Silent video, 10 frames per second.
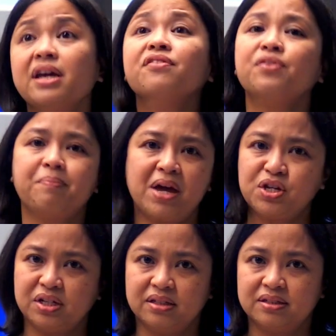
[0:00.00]
If a
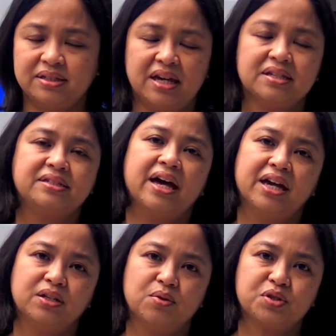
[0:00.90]
patient, say, is
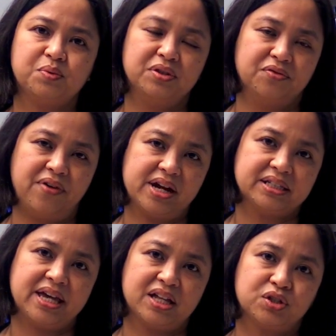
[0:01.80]
diagnosed with
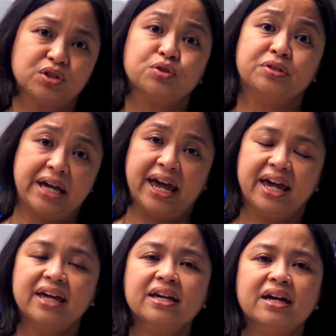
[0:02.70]
ovarian cancer
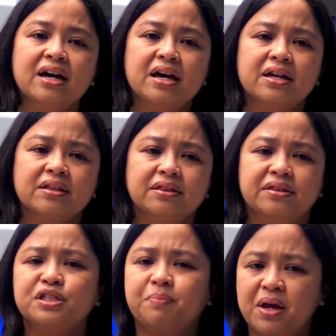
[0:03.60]
today,
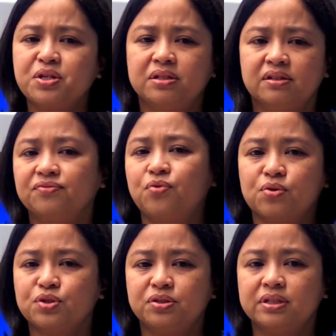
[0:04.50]
this patient
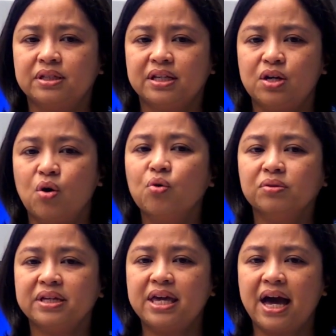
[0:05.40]
unfortunately
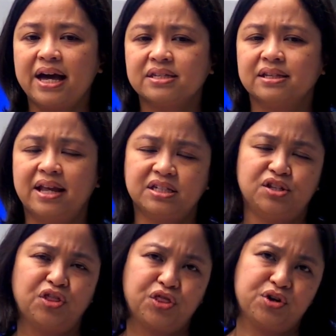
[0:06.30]
only has
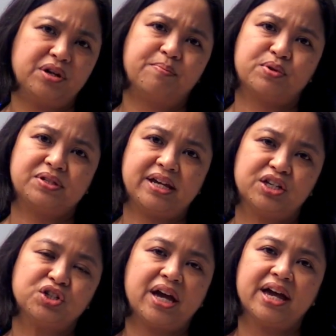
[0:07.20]
less than thirty
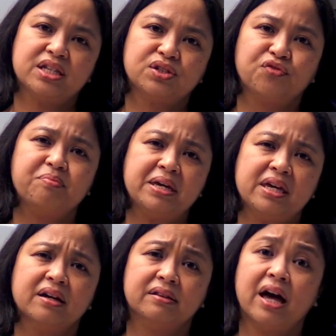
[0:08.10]
percent chance of
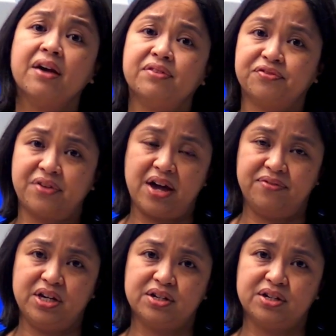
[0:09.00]
being alive in five